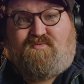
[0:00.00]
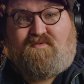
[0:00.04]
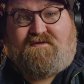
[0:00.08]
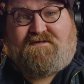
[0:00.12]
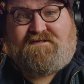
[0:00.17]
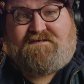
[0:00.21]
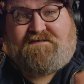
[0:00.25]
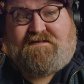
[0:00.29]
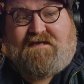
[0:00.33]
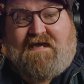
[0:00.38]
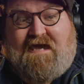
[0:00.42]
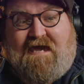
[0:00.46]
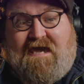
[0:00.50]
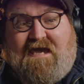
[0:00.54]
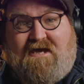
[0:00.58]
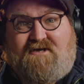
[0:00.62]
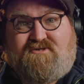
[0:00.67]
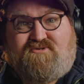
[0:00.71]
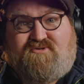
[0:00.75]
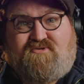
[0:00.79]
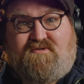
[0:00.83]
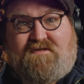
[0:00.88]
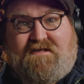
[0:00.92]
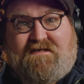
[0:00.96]
was
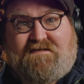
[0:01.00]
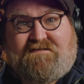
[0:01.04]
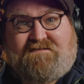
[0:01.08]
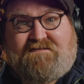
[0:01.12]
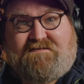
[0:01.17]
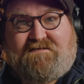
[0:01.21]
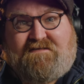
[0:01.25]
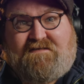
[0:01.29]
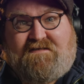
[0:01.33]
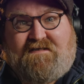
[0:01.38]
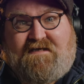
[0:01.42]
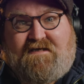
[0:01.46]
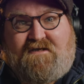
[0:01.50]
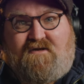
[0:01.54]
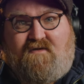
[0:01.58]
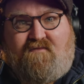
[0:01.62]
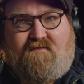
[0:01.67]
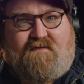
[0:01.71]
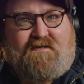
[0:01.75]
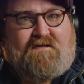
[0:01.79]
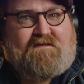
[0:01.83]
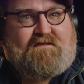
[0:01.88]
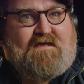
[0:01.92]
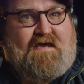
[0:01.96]
casually slid
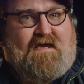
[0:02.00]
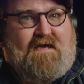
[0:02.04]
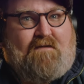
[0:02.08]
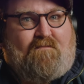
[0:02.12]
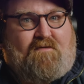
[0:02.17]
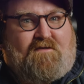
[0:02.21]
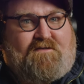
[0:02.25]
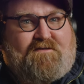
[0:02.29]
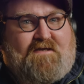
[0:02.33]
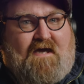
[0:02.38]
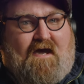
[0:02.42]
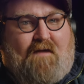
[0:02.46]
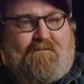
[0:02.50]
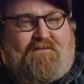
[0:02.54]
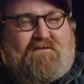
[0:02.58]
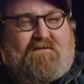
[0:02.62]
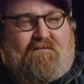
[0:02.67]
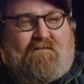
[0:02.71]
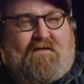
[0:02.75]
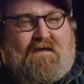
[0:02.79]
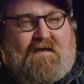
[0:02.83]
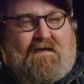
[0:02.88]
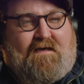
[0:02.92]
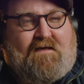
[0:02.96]
over the tabletop to
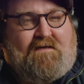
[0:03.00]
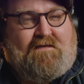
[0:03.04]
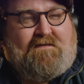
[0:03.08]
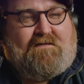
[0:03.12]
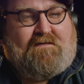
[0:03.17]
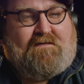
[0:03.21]
me.